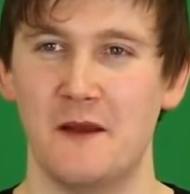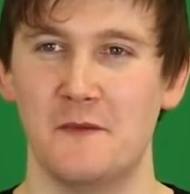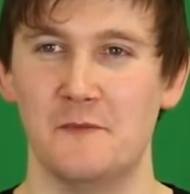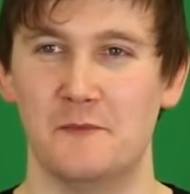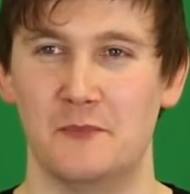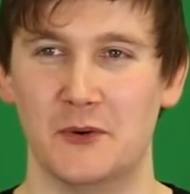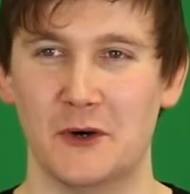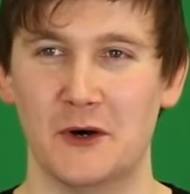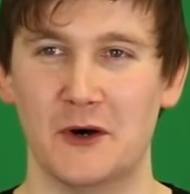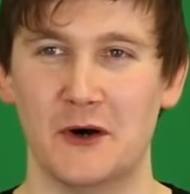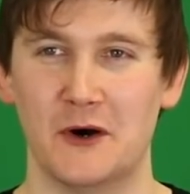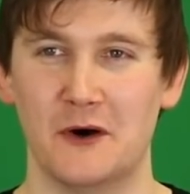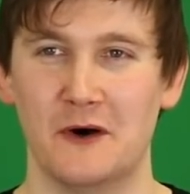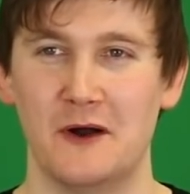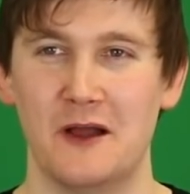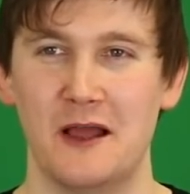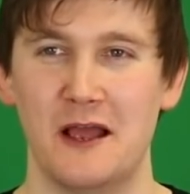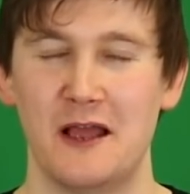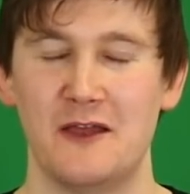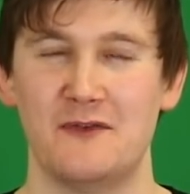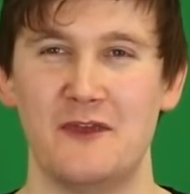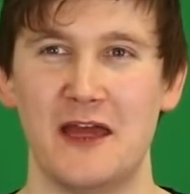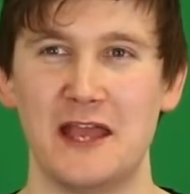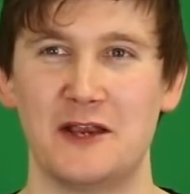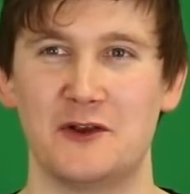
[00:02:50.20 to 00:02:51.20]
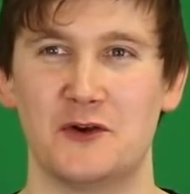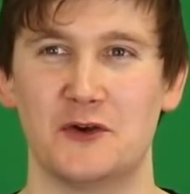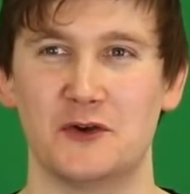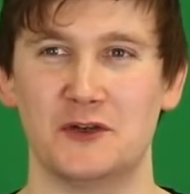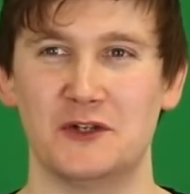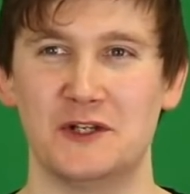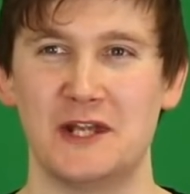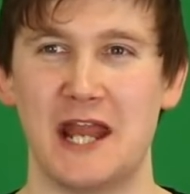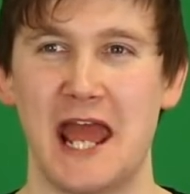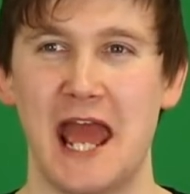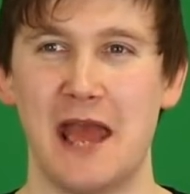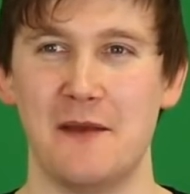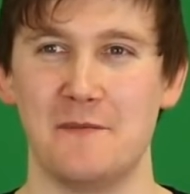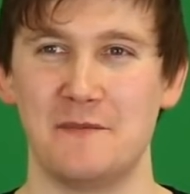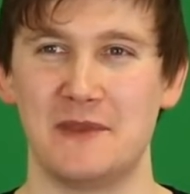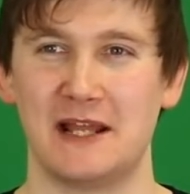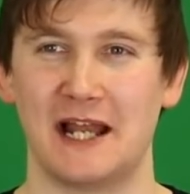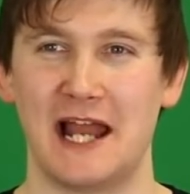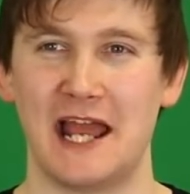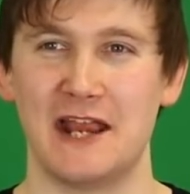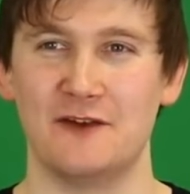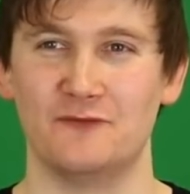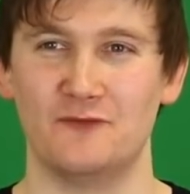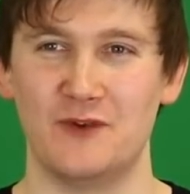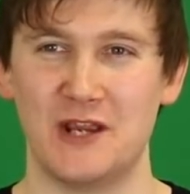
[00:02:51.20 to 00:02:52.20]
But they couldn't
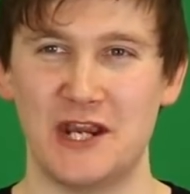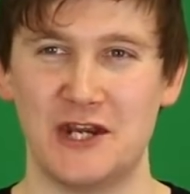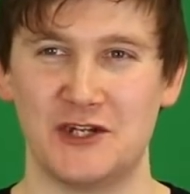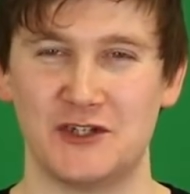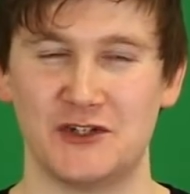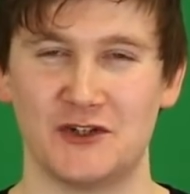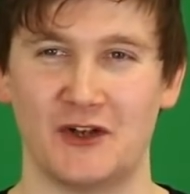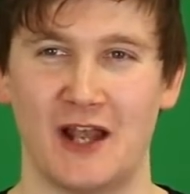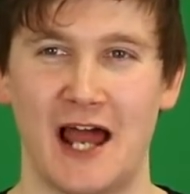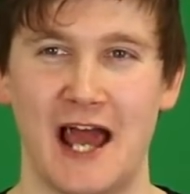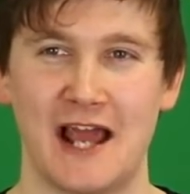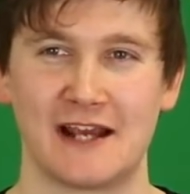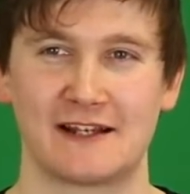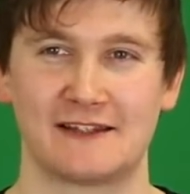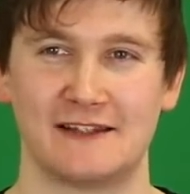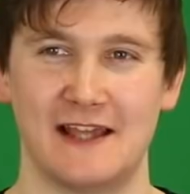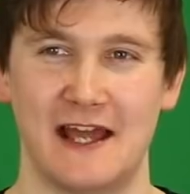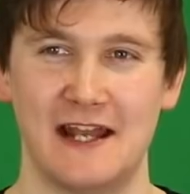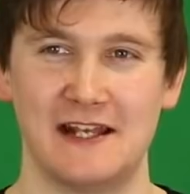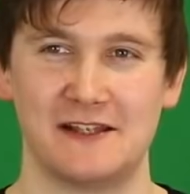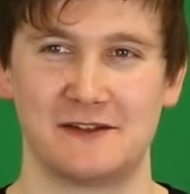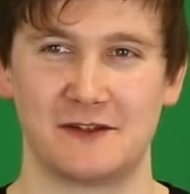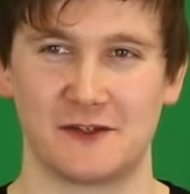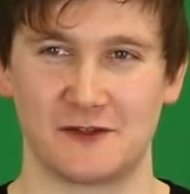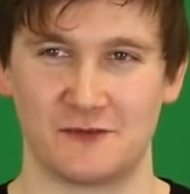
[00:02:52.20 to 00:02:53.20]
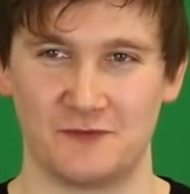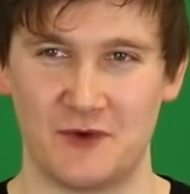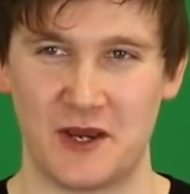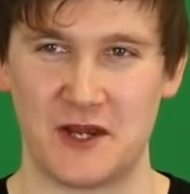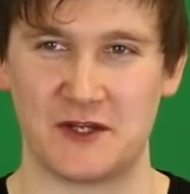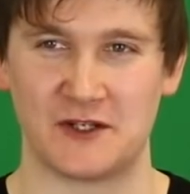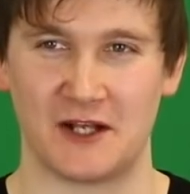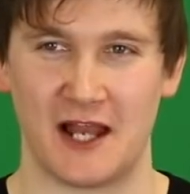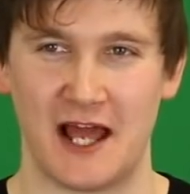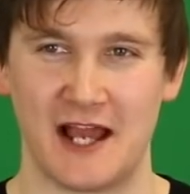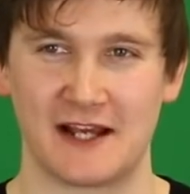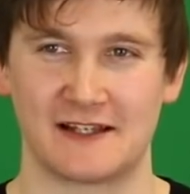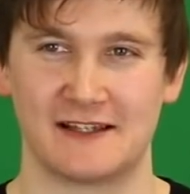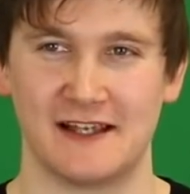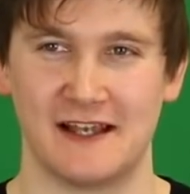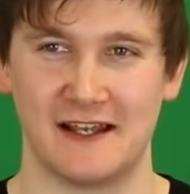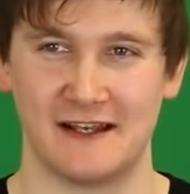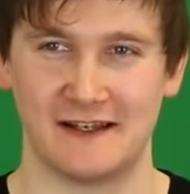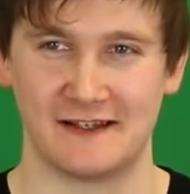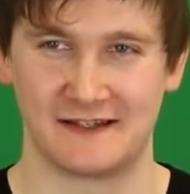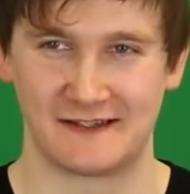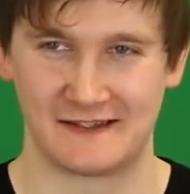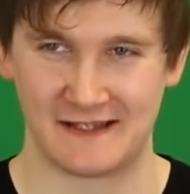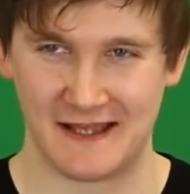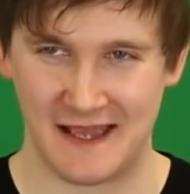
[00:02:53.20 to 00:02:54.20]
emulate regional accents, because regional
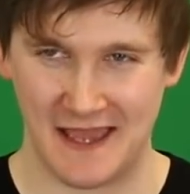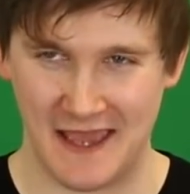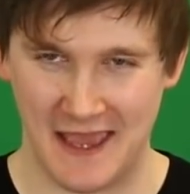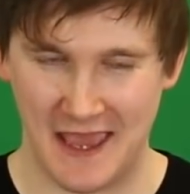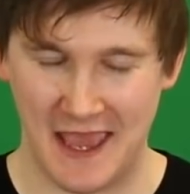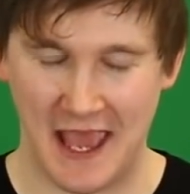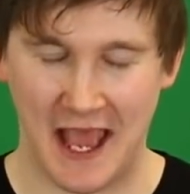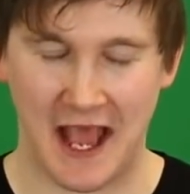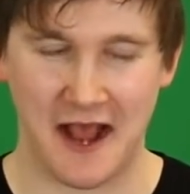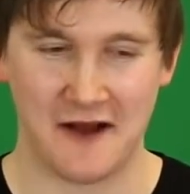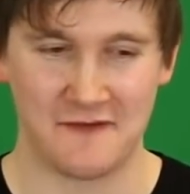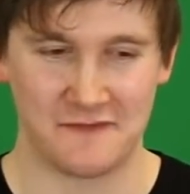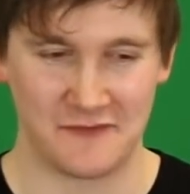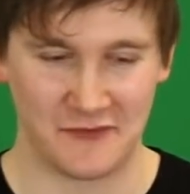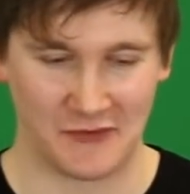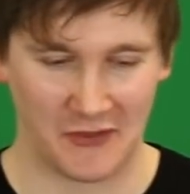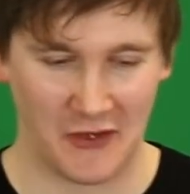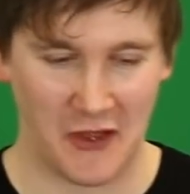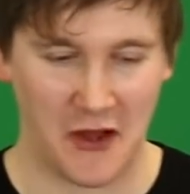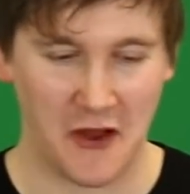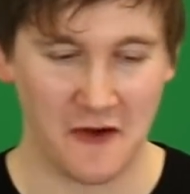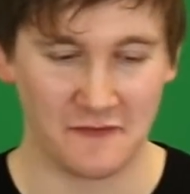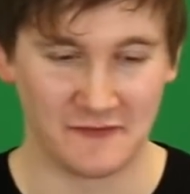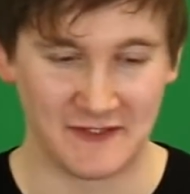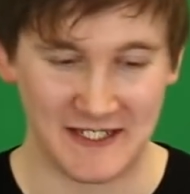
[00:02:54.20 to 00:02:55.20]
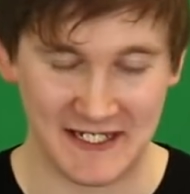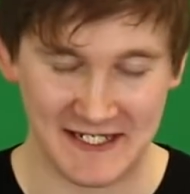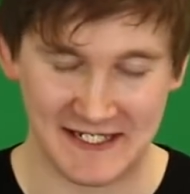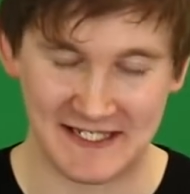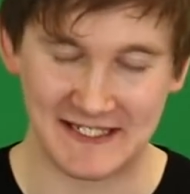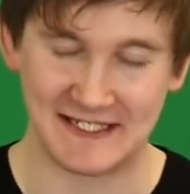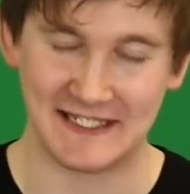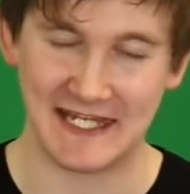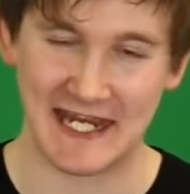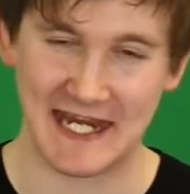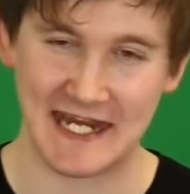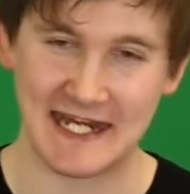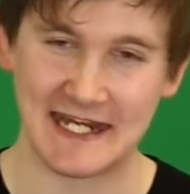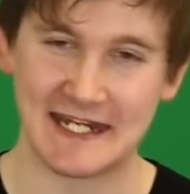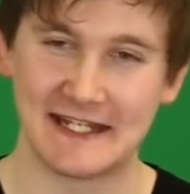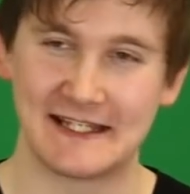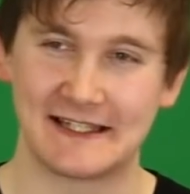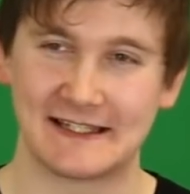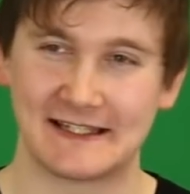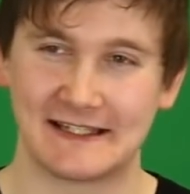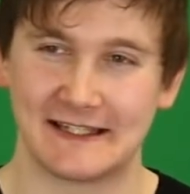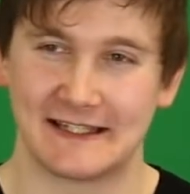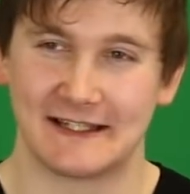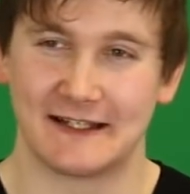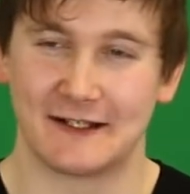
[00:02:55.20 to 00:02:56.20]
accents have a lot of
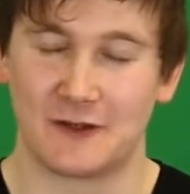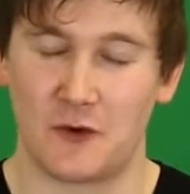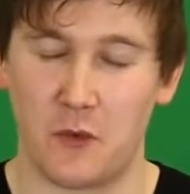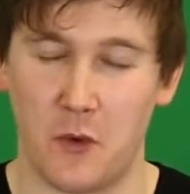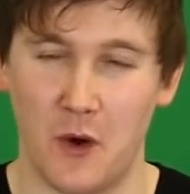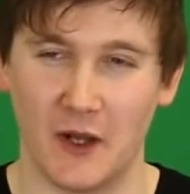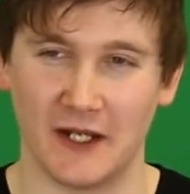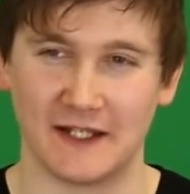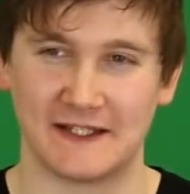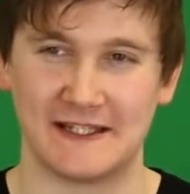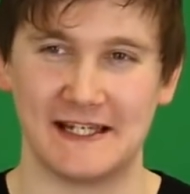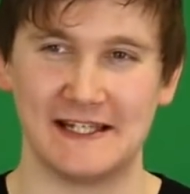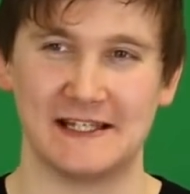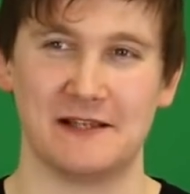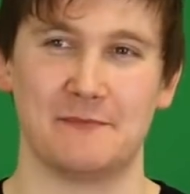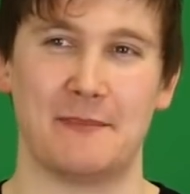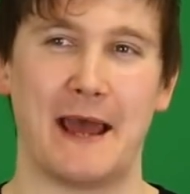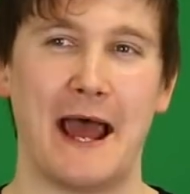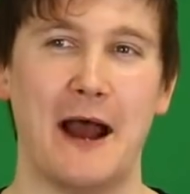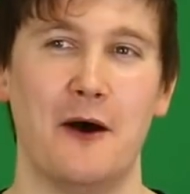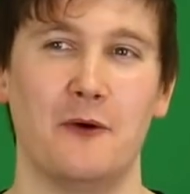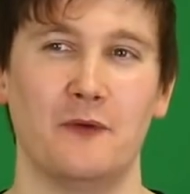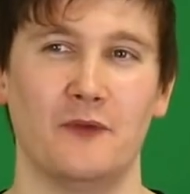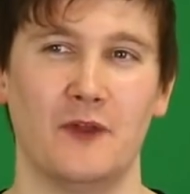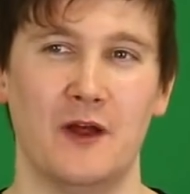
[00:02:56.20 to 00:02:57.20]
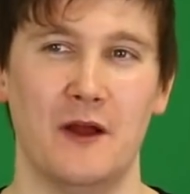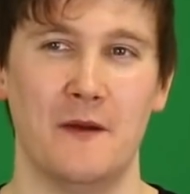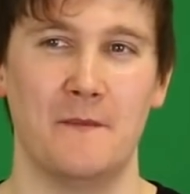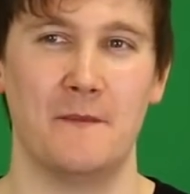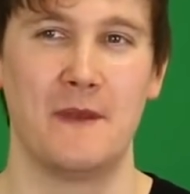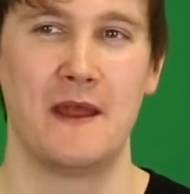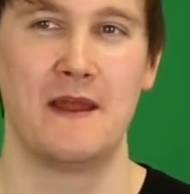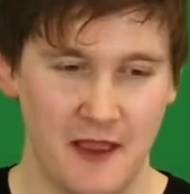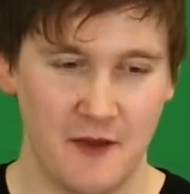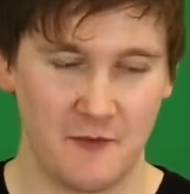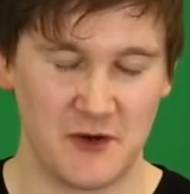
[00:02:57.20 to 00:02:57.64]
distinct qualities about them,